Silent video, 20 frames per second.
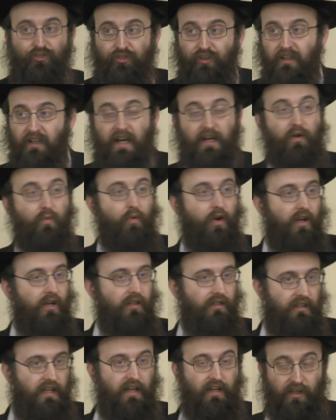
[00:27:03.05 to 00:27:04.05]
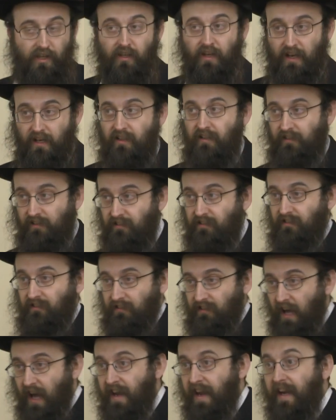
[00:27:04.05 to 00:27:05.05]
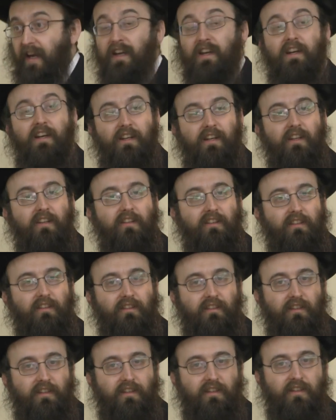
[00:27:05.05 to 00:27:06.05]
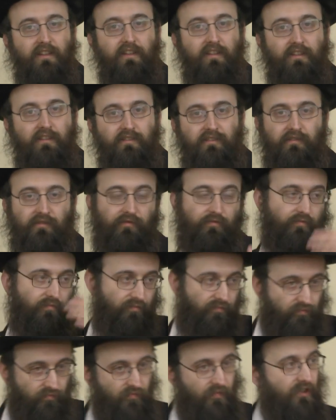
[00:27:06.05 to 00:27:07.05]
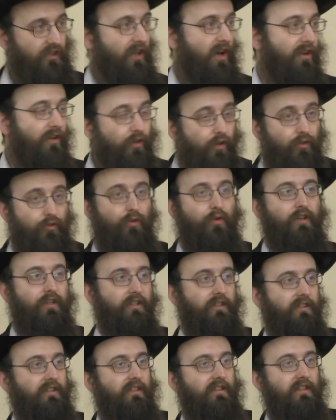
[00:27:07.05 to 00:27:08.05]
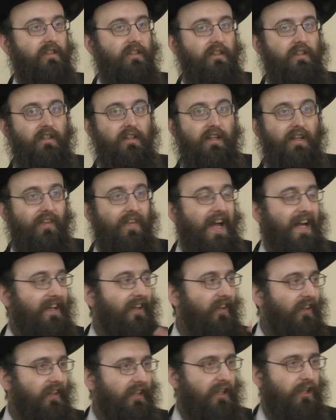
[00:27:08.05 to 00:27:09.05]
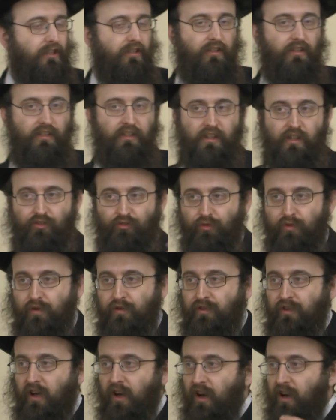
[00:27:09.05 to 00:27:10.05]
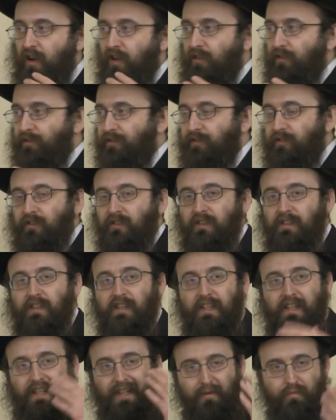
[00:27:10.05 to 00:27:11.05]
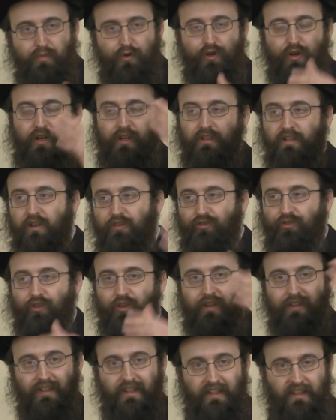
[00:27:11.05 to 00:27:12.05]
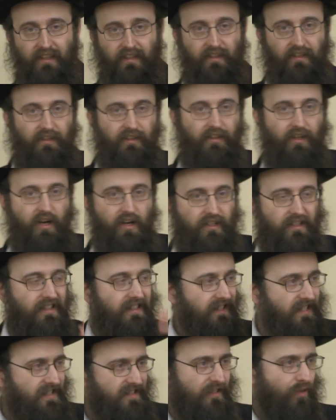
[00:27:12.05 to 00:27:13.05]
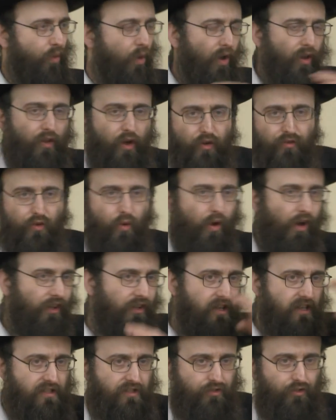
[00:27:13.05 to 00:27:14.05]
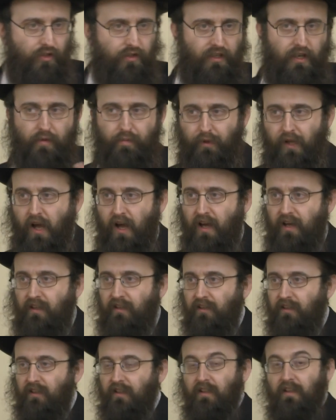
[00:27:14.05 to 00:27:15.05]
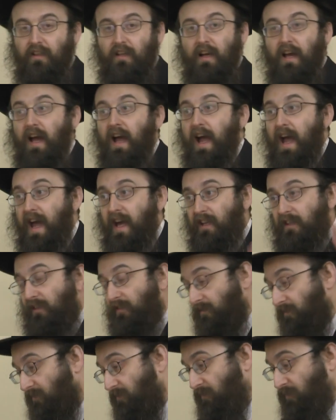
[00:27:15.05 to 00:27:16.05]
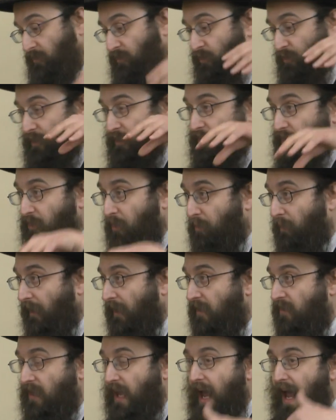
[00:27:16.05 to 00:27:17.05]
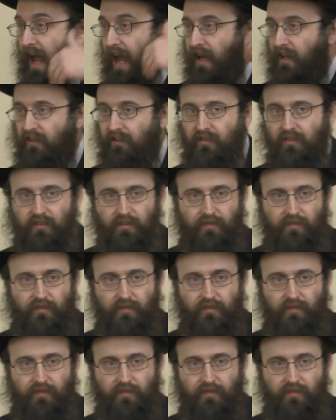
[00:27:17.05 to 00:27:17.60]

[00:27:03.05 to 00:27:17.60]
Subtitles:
truly like an eigener kind, son or daughter, that could lead to issues of chibuk, nishuk, negia, hugging, kissing, all these students that apply, and to the siblings and